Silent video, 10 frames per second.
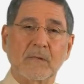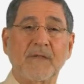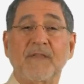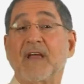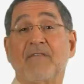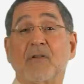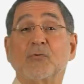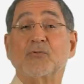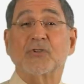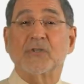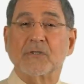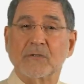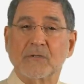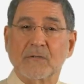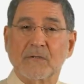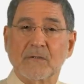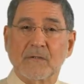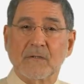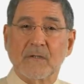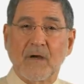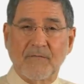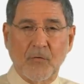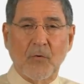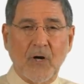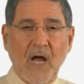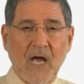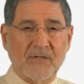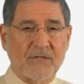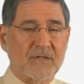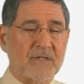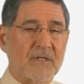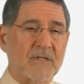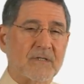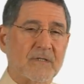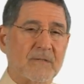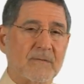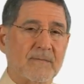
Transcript: in the evolution of your consciousness.